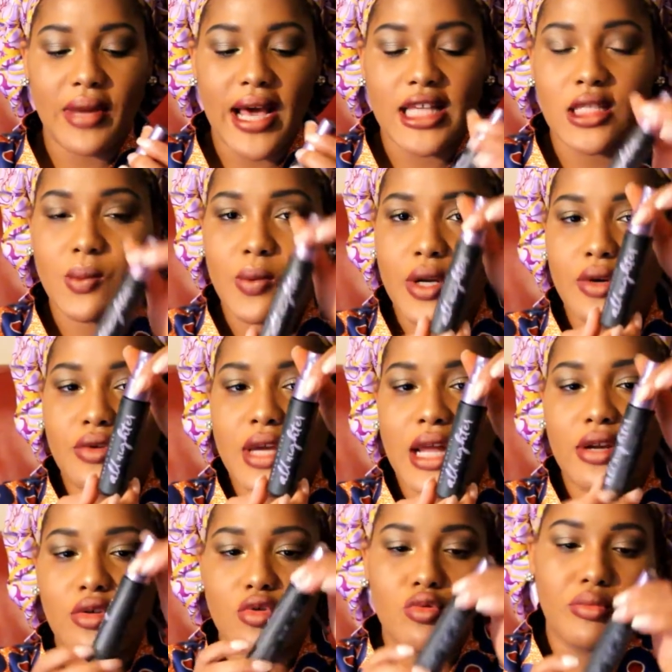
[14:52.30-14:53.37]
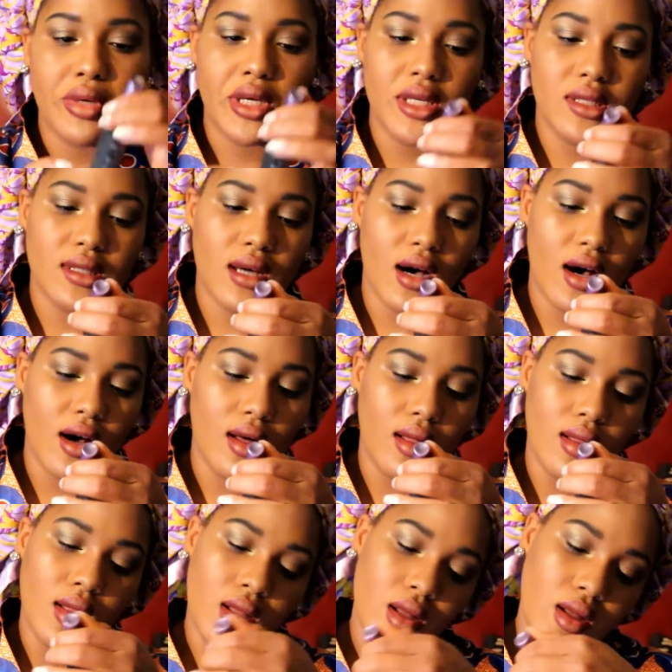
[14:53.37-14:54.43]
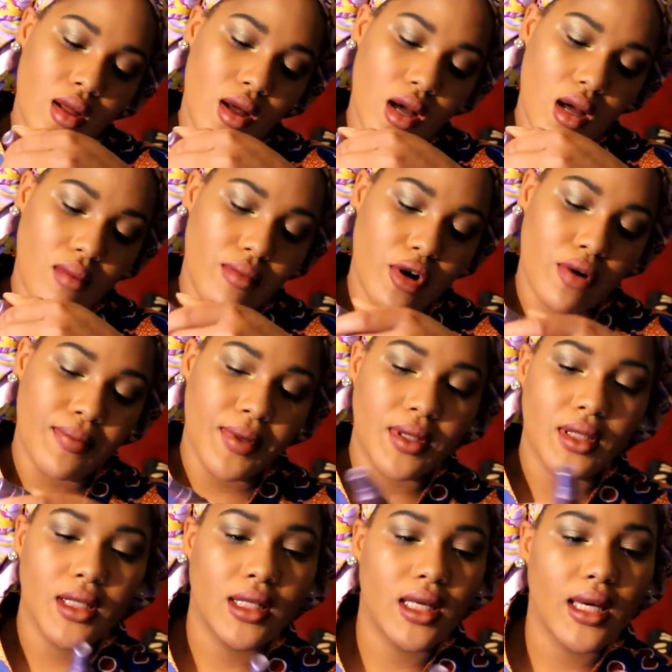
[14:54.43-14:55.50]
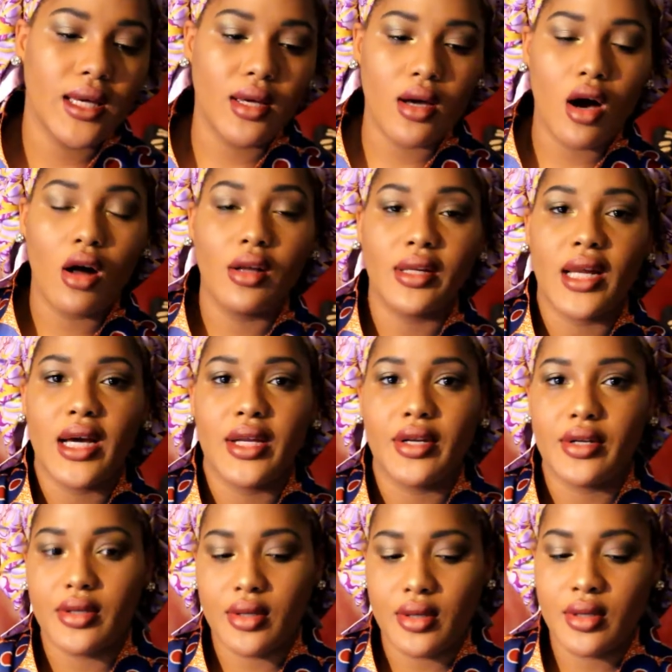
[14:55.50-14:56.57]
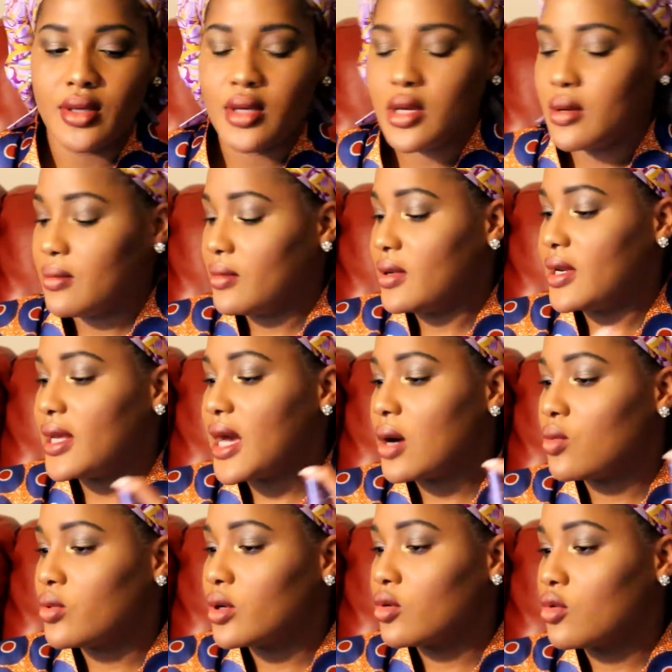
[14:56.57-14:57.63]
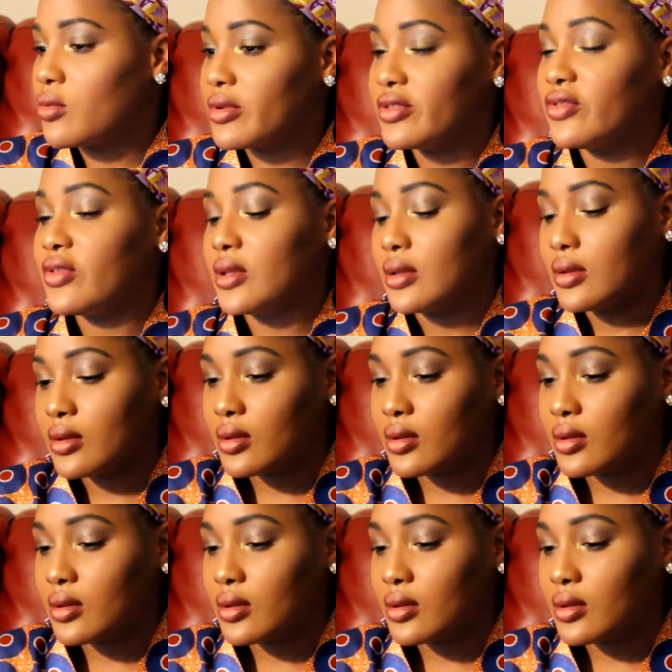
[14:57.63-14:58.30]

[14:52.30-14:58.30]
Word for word: spray me and it's called Urban Decay All Nighter. I wouldn't come if you